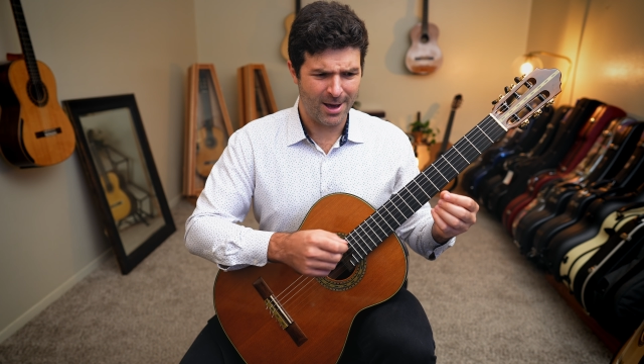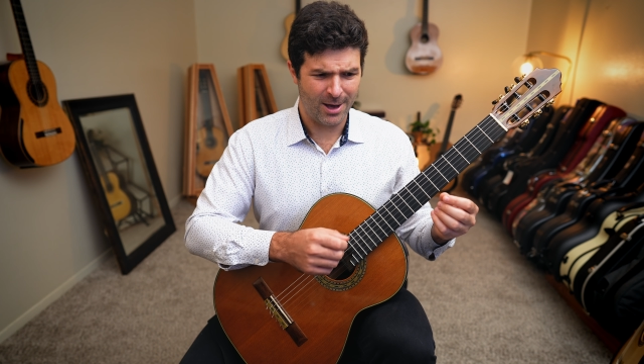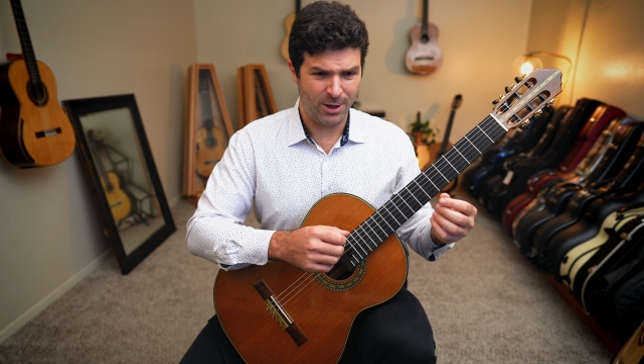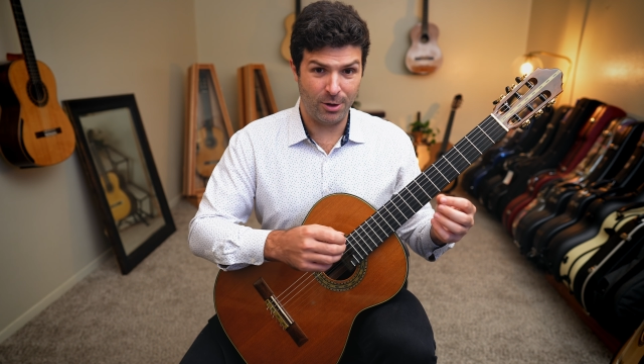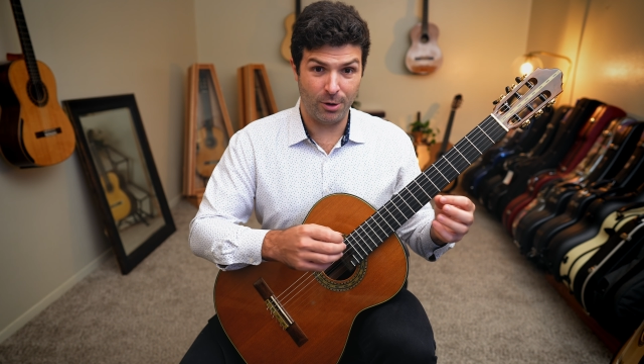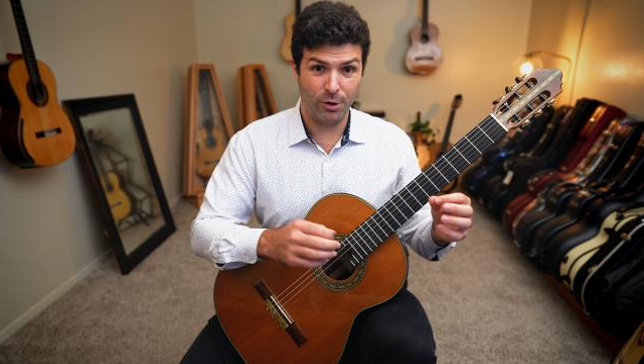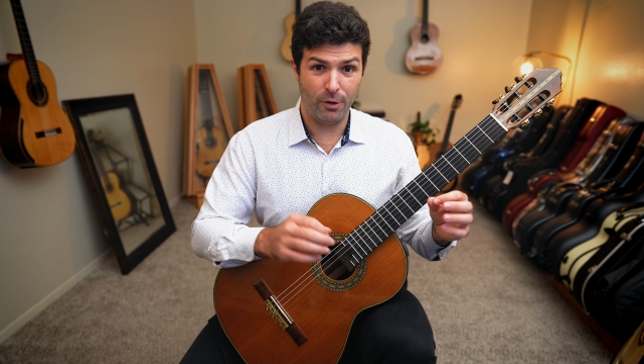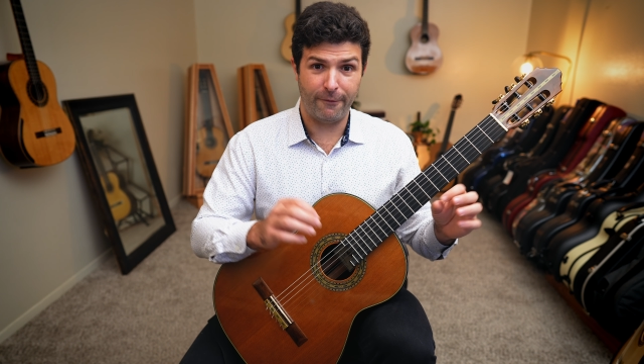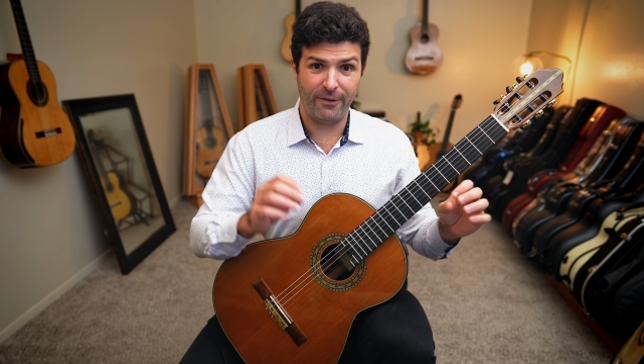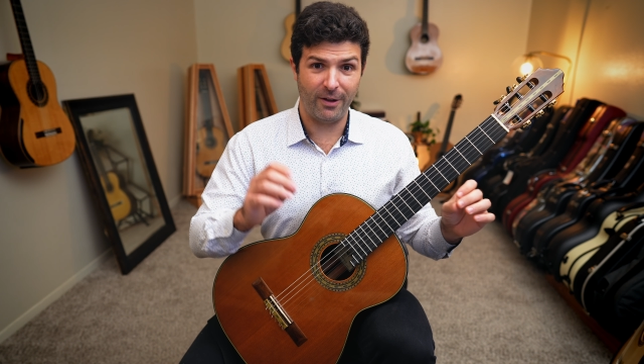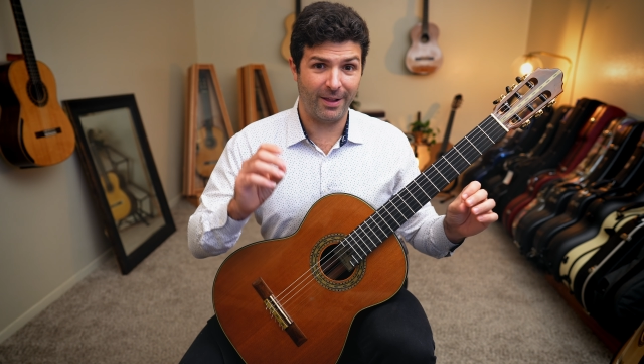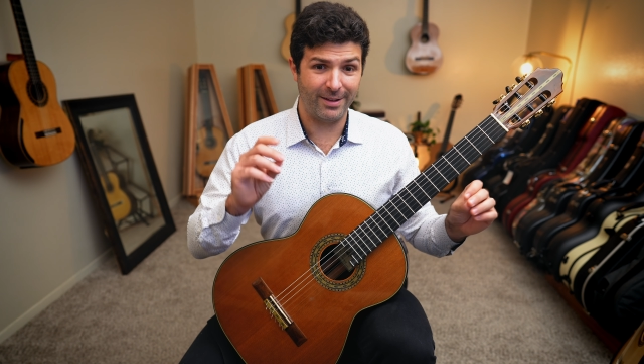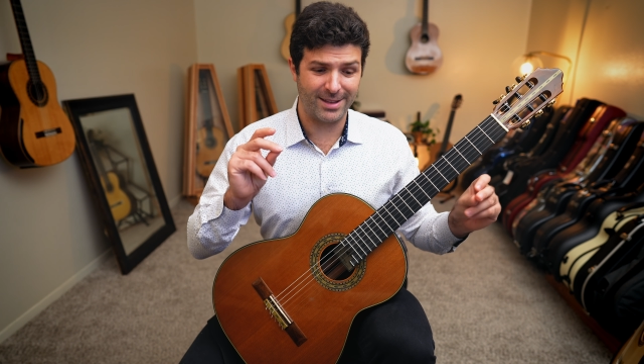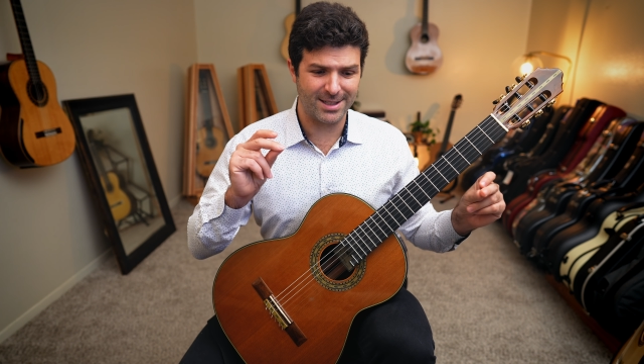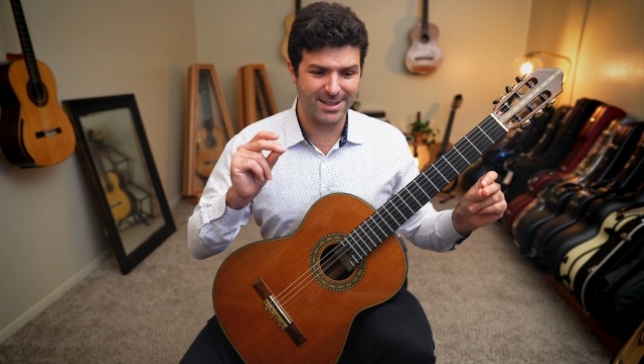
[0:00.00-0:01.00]
you feel
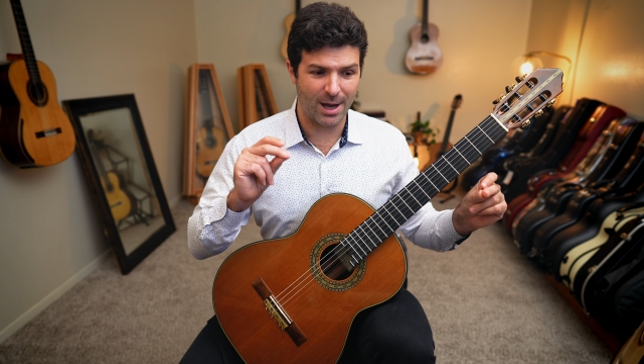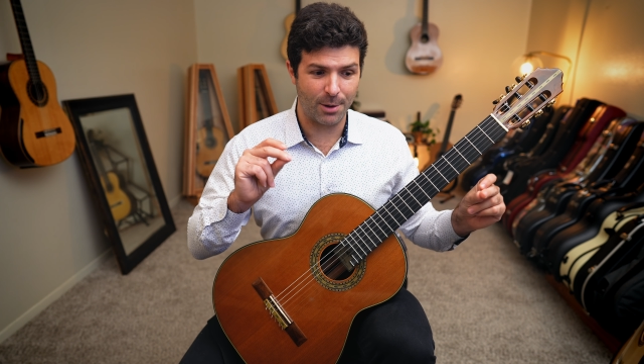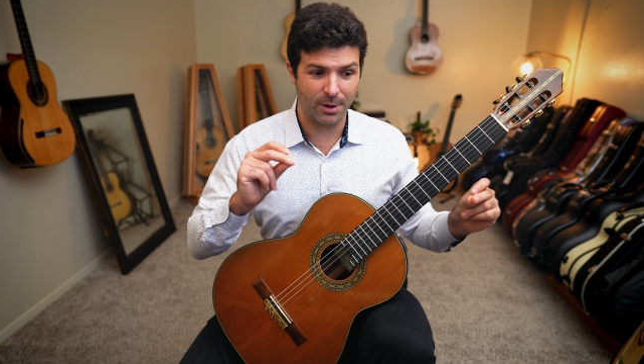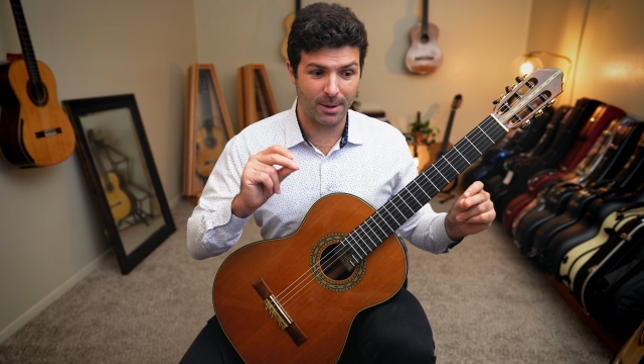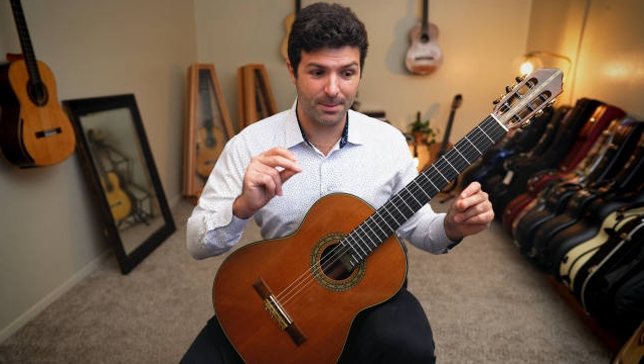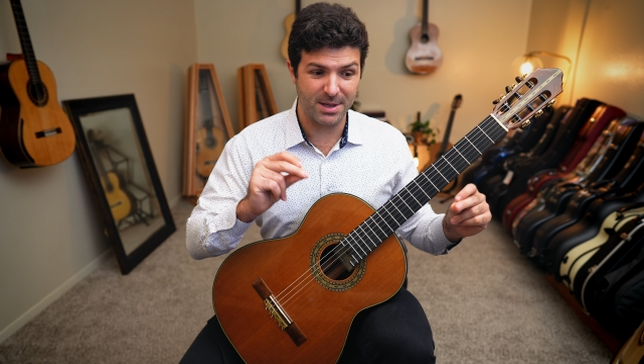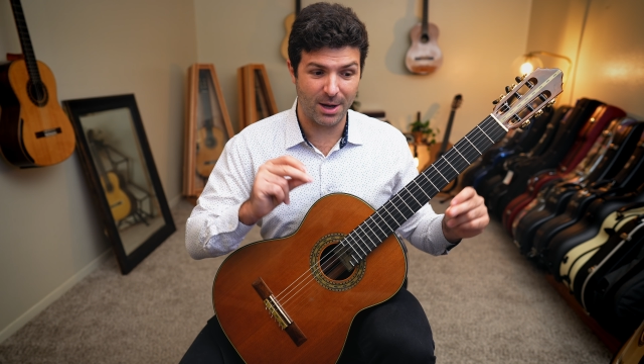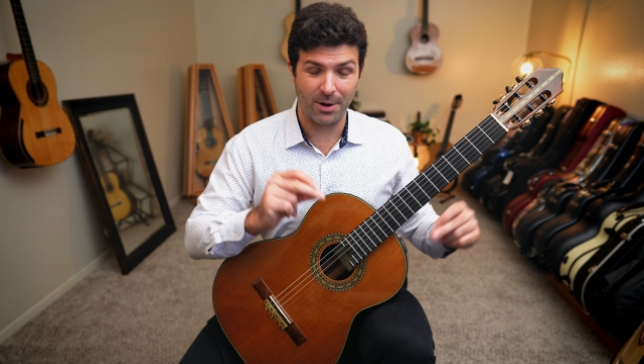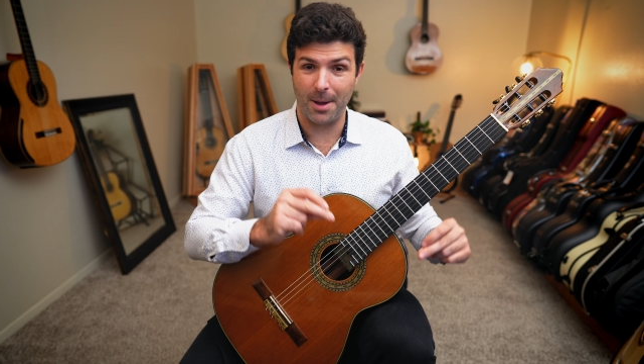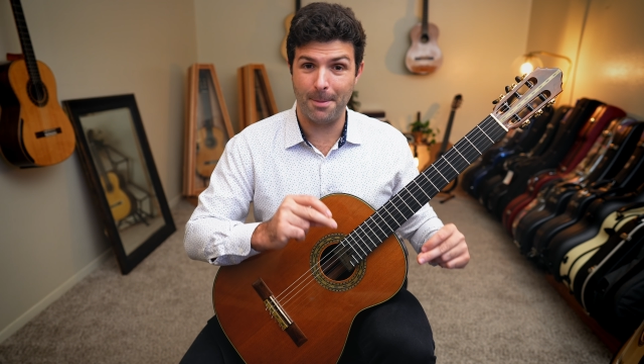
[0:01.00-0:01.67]
like the sound comes out